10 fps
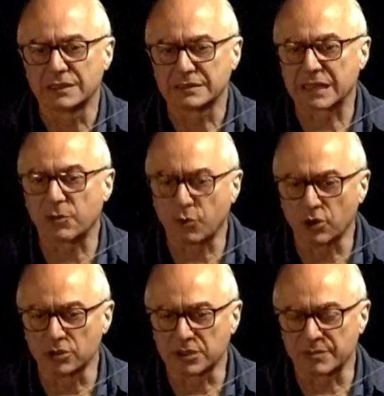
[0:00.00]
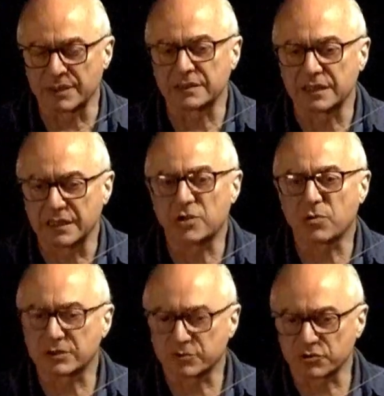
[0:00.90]
tau ultimate
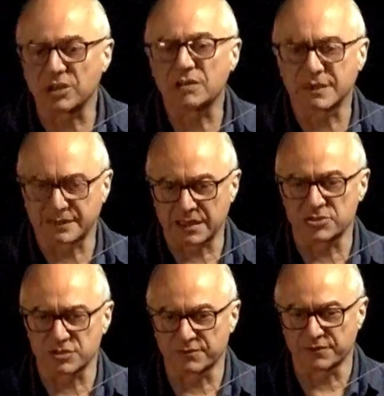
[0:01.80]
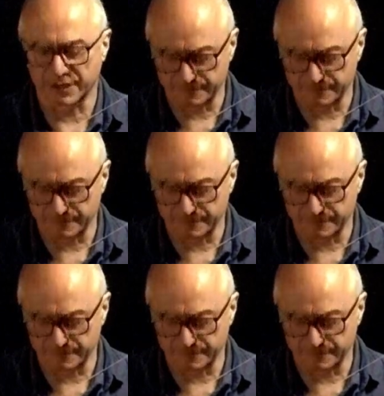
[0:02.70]
equal to sigma tangent phi.